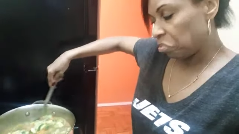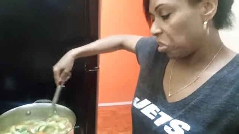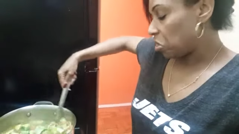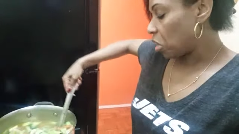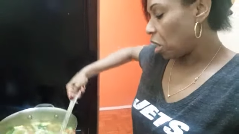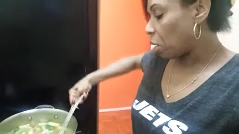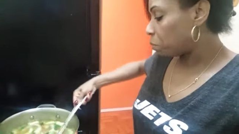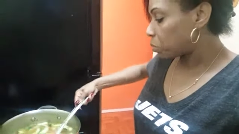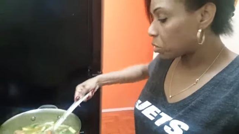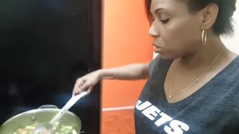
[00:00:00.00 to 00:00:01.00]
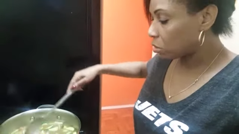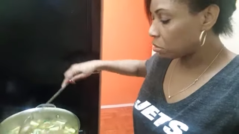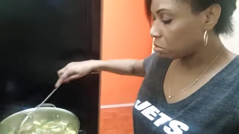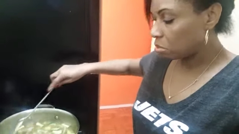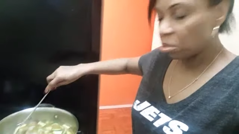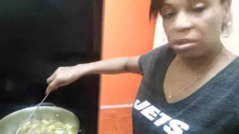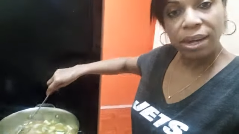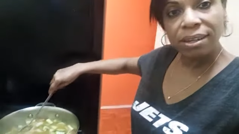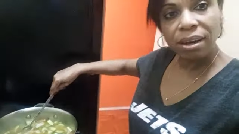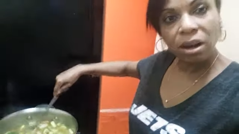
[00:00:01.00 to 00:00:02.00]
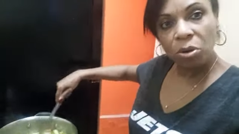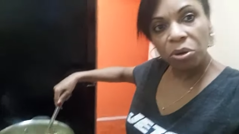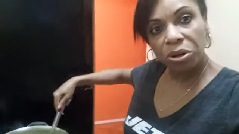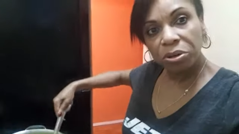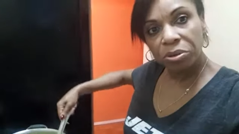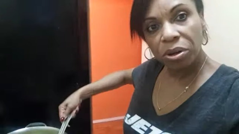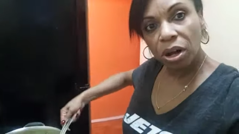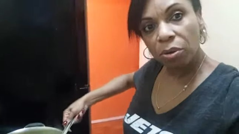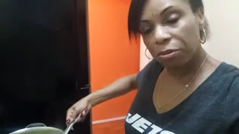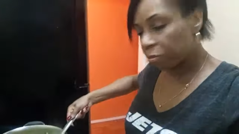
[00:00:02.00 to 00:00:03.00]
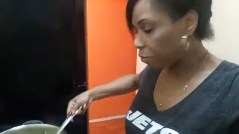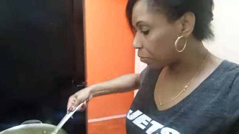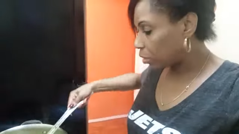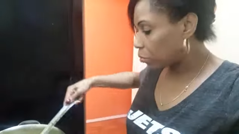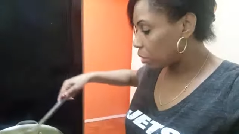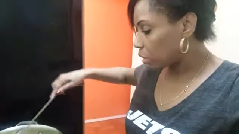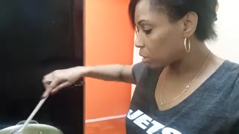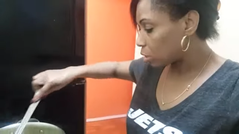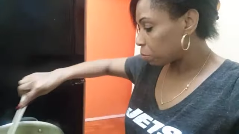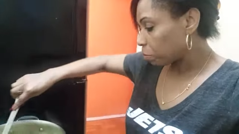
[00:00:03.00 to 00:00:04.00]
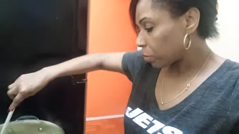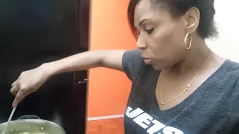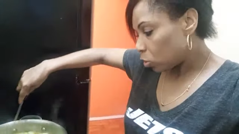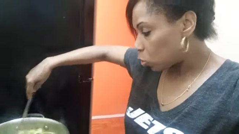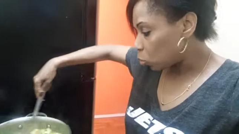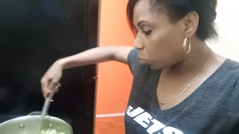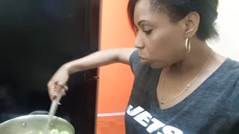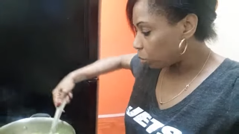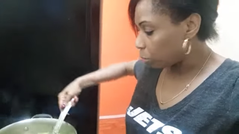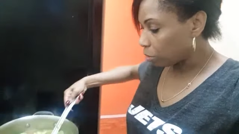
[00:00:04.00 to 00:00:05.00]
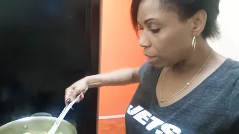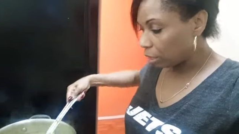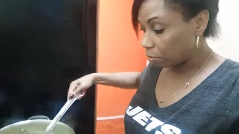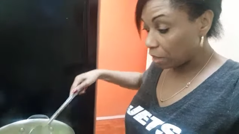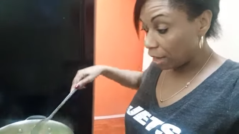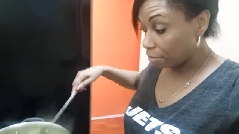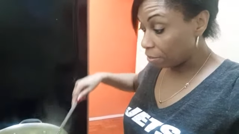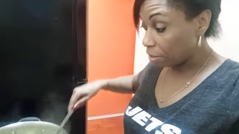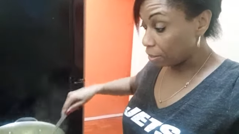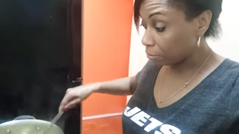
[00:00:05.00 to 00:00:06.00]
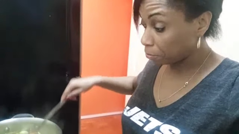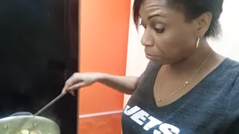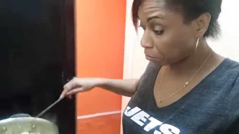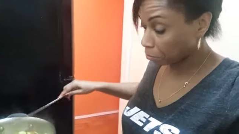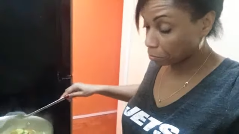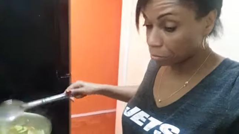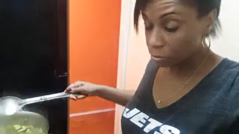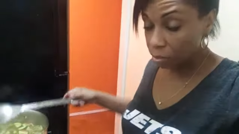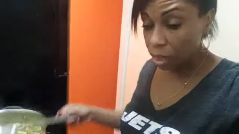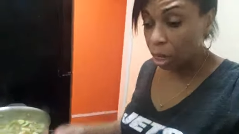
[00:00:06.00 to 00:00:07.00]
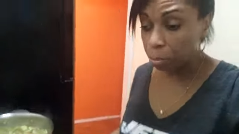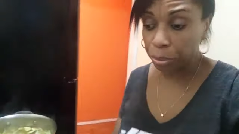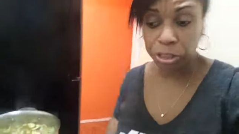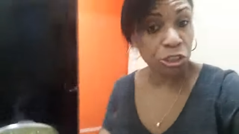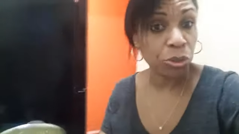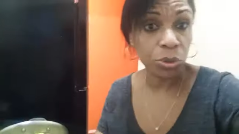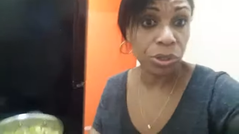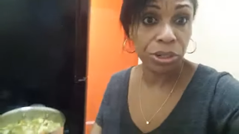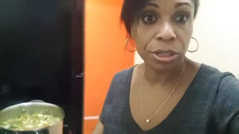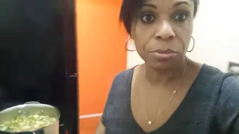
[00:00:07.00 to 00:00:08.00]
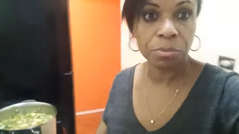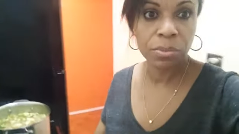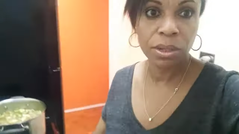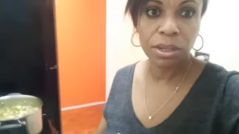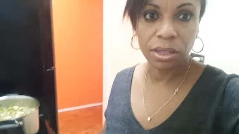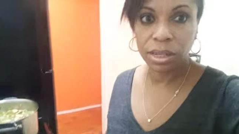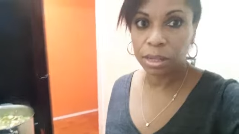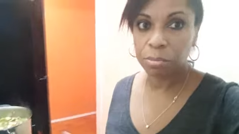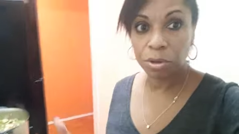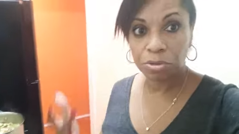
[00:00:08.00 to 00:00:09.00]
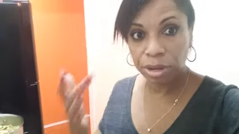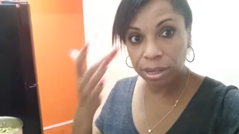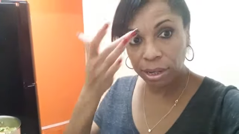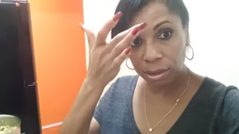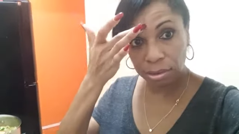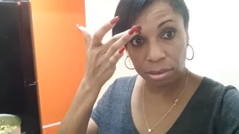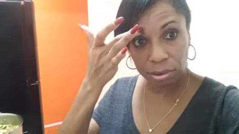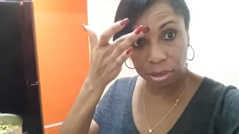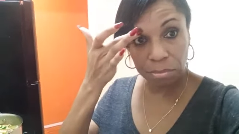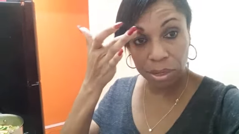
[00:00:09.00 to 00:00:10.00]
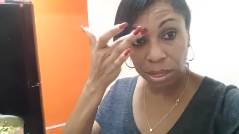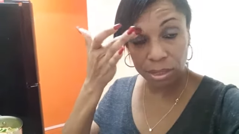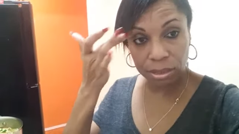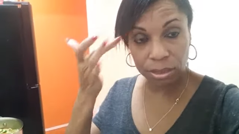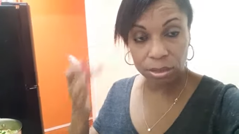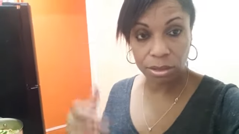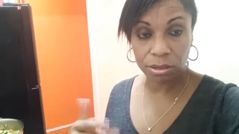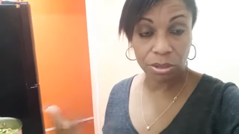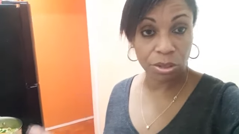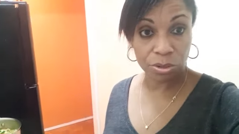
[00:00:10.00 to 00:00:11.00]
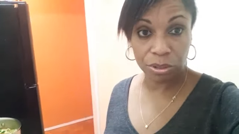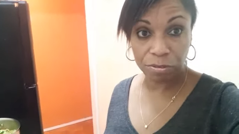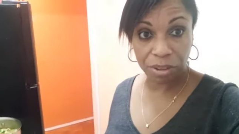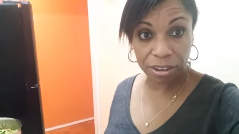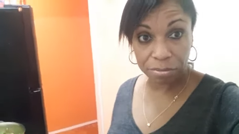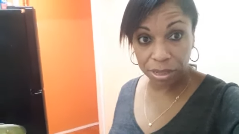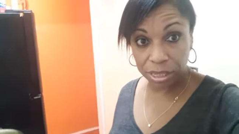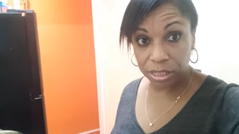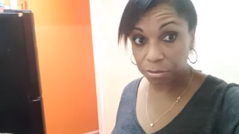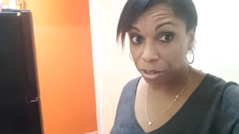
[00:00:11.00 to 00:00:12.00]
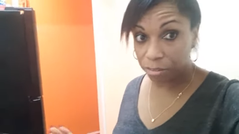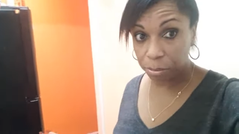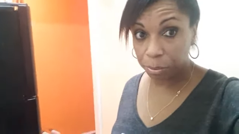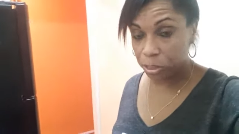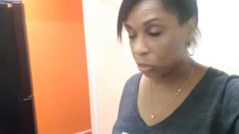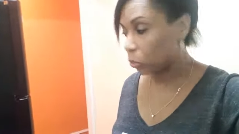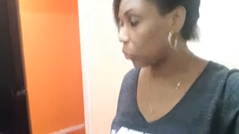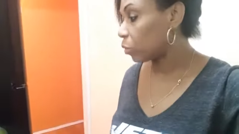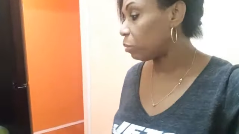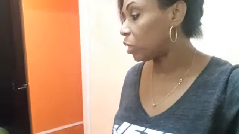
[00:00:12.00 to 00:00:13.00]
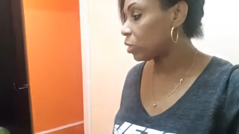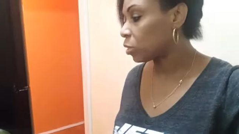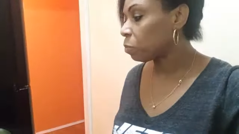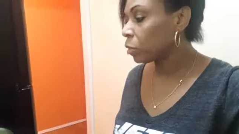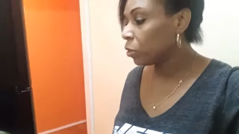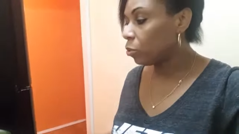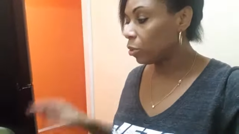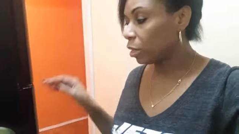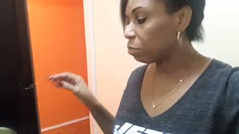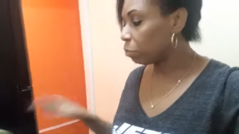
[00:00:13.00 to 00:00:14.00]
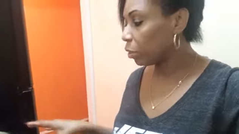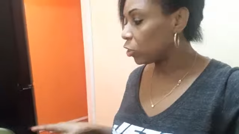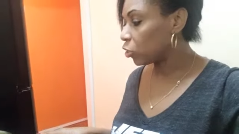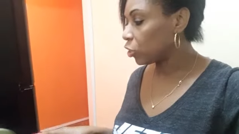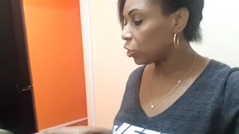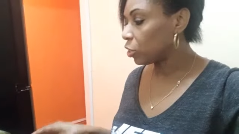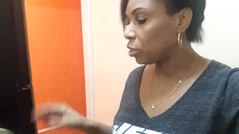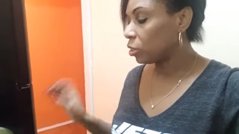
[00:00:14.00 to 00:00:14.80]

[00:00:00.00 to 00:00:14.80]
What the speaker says: Tops an hour 15 minutes, the soup will be ready. If you have a pressure cooker, it can be ready in 30 minutes. the 35 minutes if you have a pressure cooker, because you can pressure